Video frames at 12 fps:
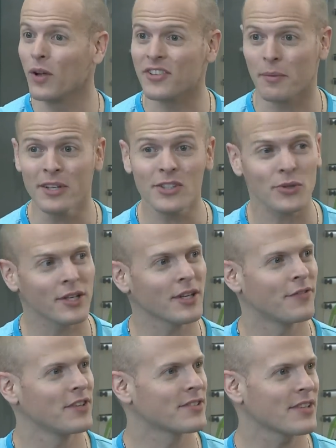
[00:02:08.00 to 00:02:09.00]
it. once I'm into it,
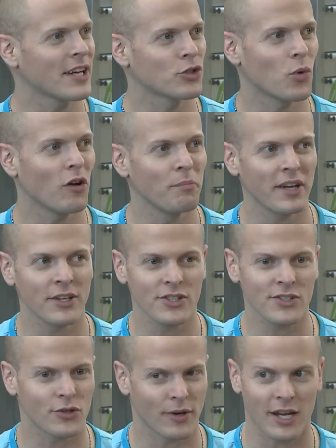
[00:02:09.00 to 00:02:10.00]
if it's like 12
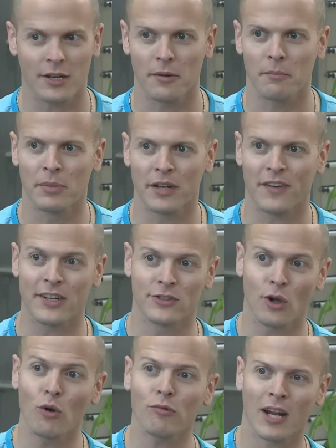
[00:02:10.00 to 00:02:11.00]
pages, great. But if I
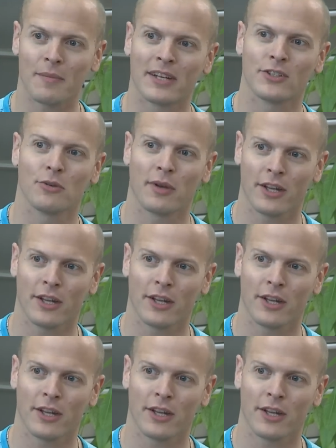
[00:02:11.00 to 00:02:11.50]
don't write my two